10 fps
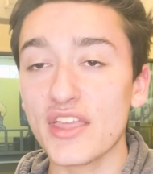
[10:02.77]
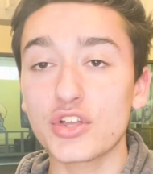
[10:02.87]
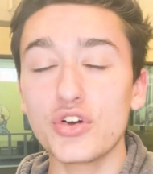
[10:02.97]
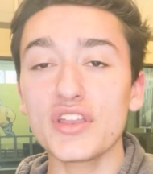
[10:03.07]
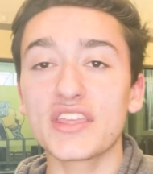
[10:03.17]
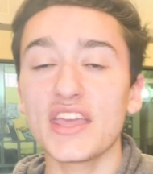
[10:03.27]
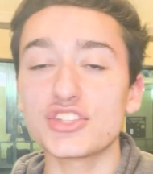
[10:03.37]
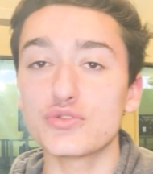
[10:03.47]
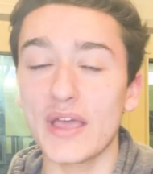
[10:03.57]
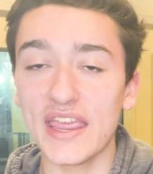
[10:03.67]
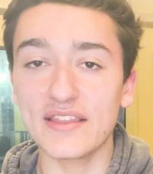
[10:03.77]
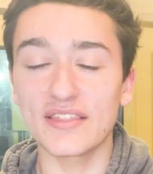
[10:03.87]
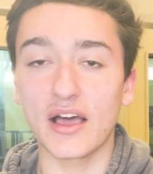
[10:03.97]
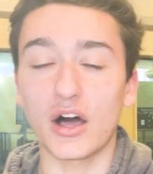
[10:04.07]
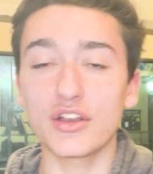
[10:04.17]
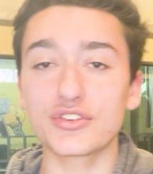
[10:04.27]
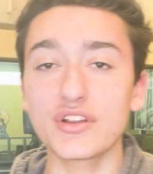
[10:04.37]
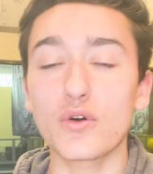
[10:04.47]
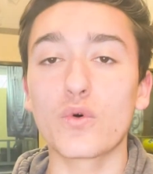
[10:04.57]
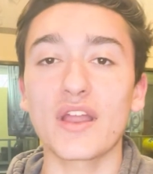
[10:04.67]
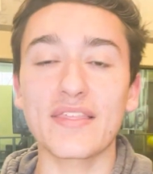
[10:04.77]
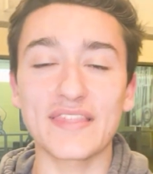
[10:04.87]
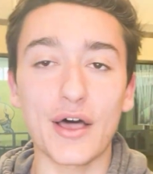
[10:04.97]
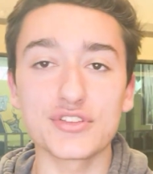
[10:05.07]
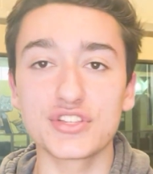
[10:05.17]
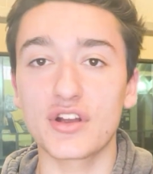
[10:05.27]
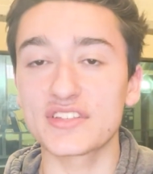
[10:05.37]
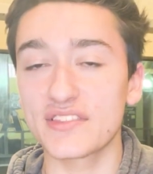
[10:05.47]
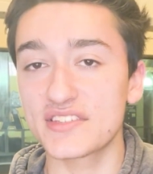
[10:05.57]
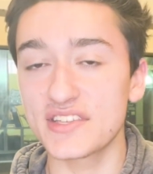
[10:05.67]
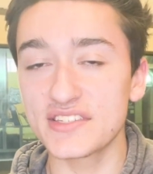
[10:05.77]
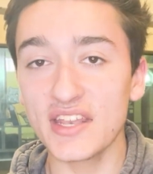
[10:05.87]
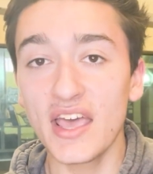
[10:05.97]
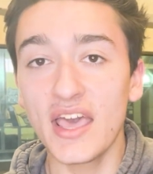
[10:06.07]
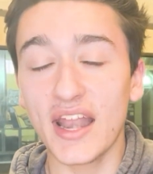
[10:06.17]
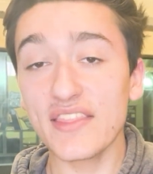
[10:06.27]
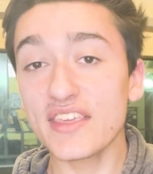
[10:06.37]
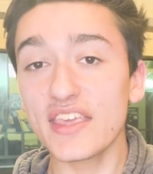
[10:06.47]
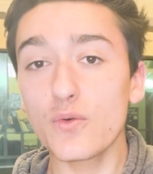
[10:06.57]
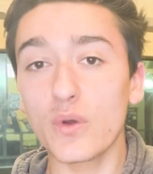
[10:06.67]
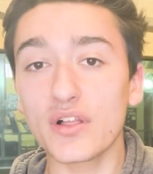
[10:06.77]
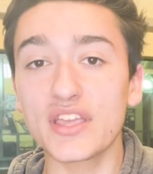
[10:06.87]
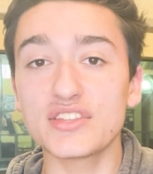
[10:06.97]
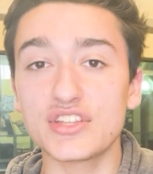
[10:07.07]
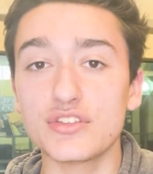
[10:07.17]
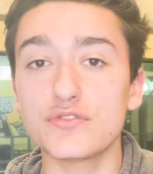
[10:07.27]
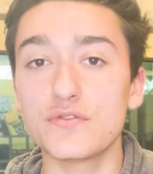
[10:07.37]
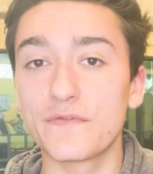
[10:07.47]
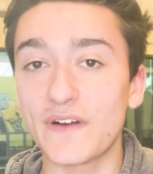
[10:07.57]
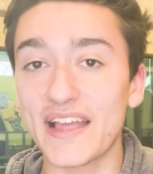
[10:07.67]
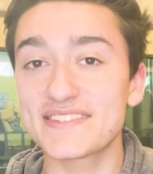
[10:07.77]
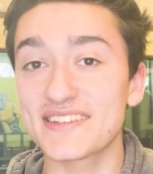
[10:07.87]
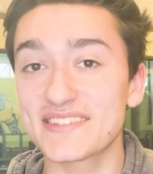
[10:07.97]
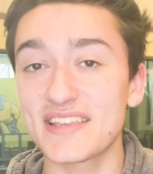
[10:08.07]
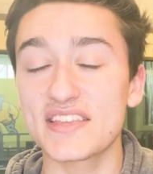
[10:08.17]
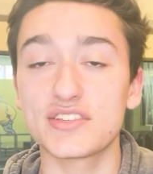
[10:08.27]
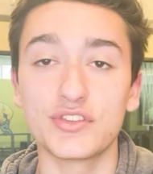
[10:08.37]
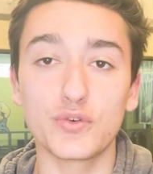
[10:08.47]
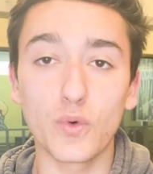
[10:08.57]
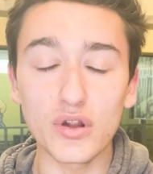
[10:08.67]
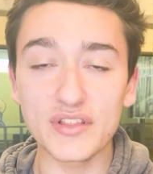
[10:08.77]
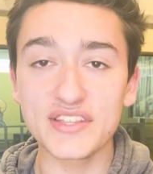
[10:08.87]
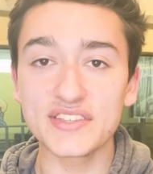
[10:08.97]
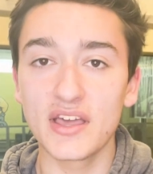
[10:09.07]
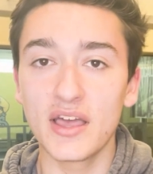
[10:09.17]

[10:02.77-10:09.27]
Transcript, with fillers: that could get to 800 or 1,000 yards on the season. And I think he will continue to find success in New Orleans.